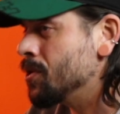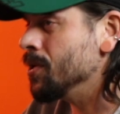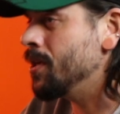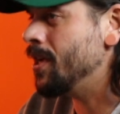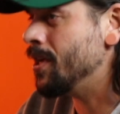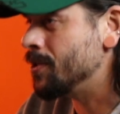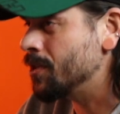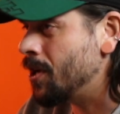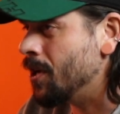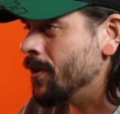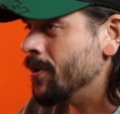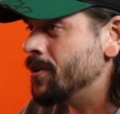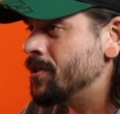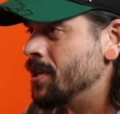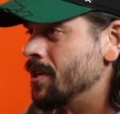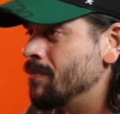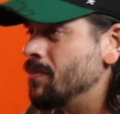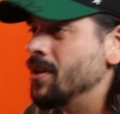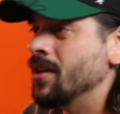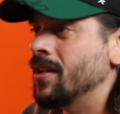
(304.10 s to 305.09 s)
actually
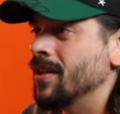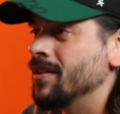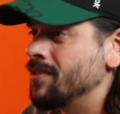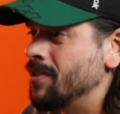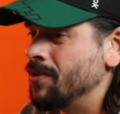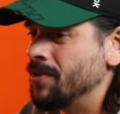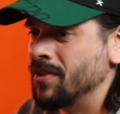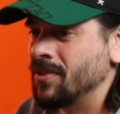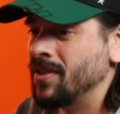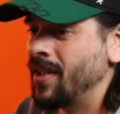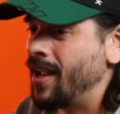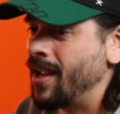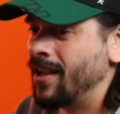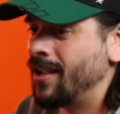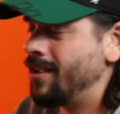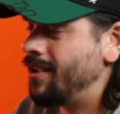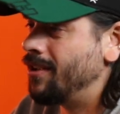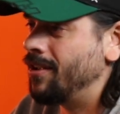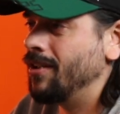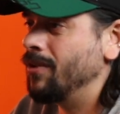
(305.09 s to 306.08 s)
encouraging because they're just
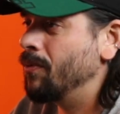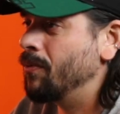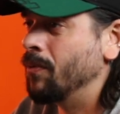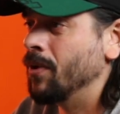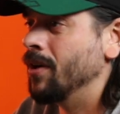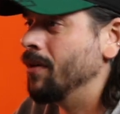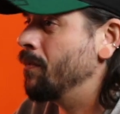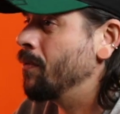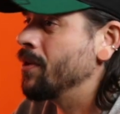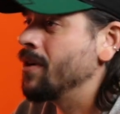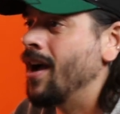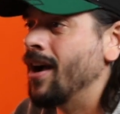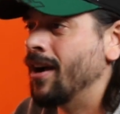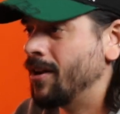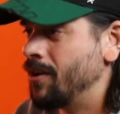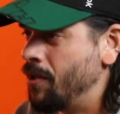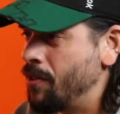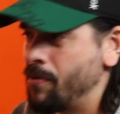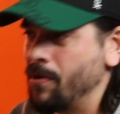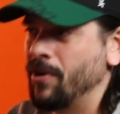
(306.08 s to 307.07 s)
like we're, we're
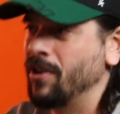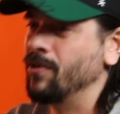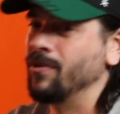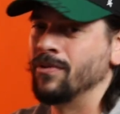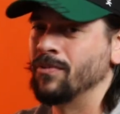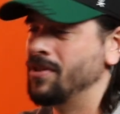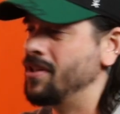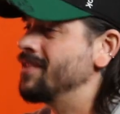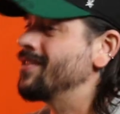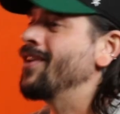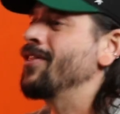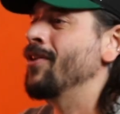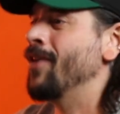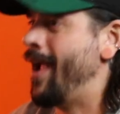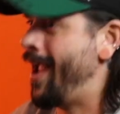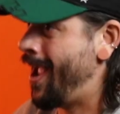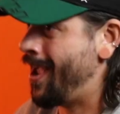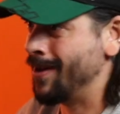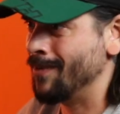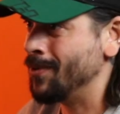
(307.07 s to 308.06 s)
not going to throw you in with these
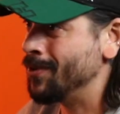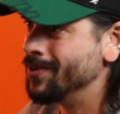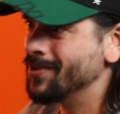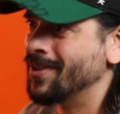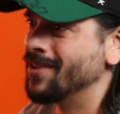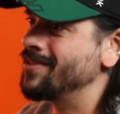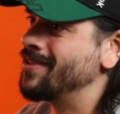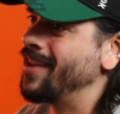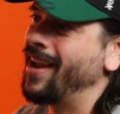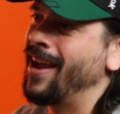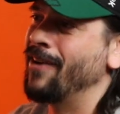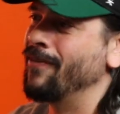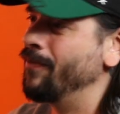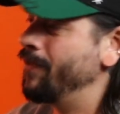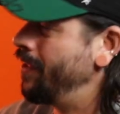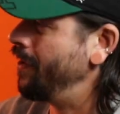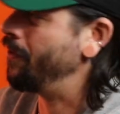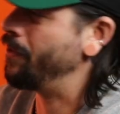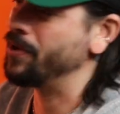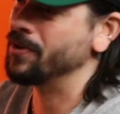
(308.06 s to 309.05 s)
other animals because they
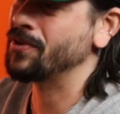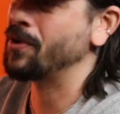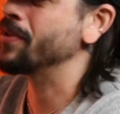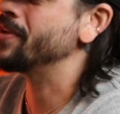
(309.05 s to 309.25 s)
have you know